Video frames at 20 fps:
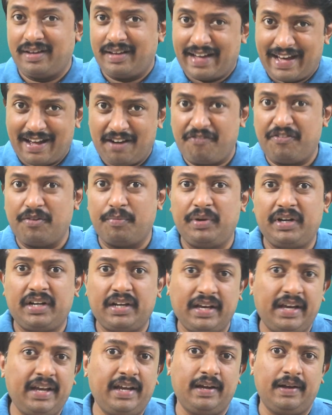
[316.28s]

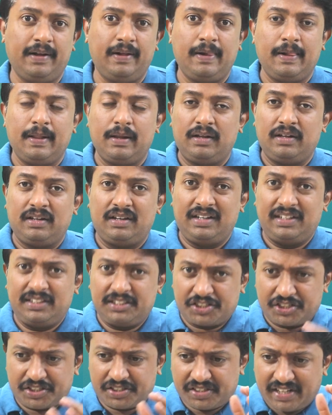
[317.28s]
alphabet A,
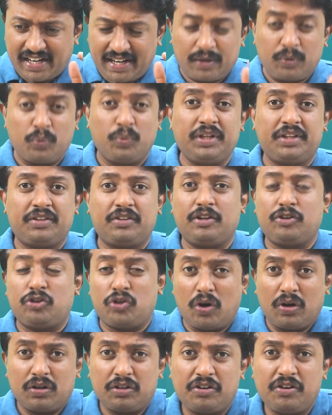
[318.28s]
let's start with
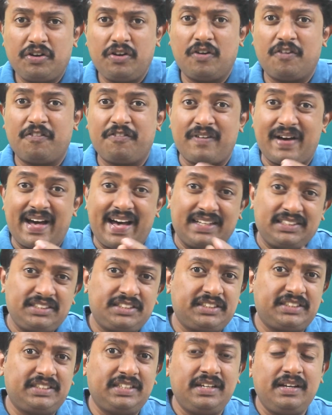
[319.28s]
doctrine of
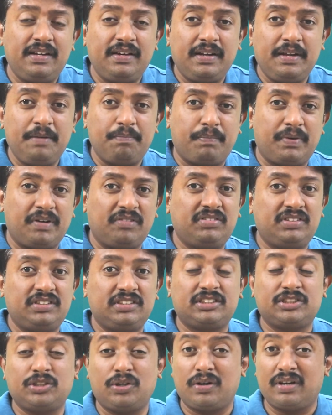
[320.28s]
ancillary
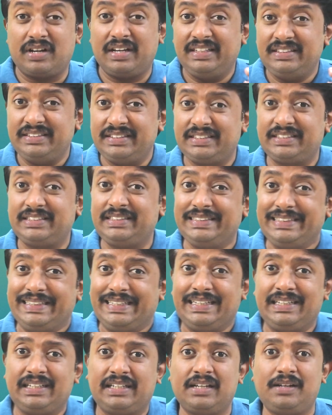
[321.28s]
powers or
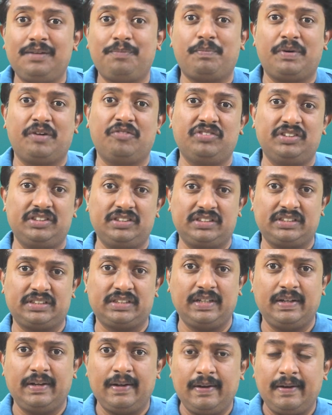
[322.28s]
incidental
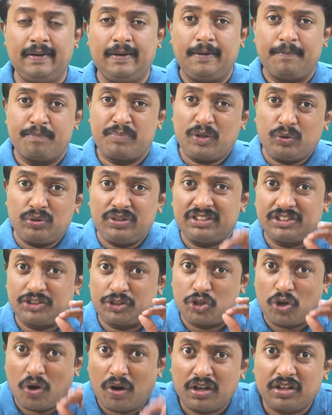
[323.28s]
powers. Now, this
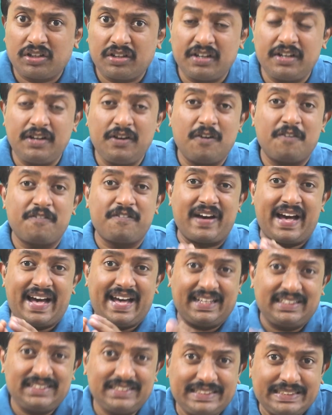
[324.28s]
doctrine of
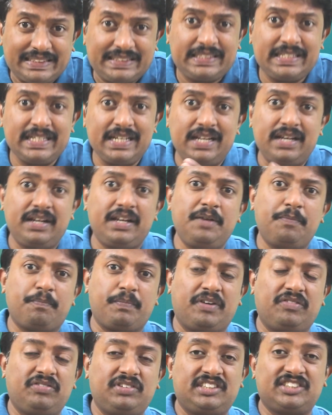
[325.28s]
ancillary
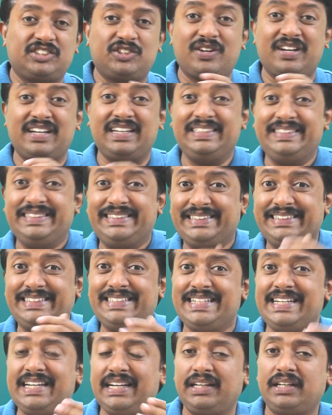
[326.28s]
powers or
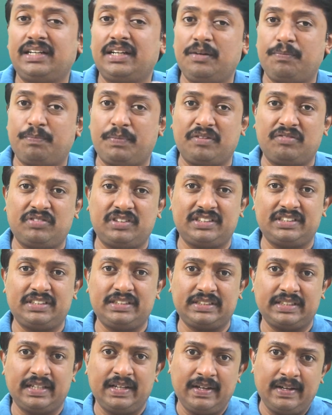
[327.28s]
incidental
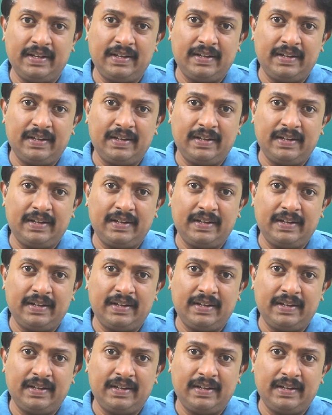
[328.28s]
powers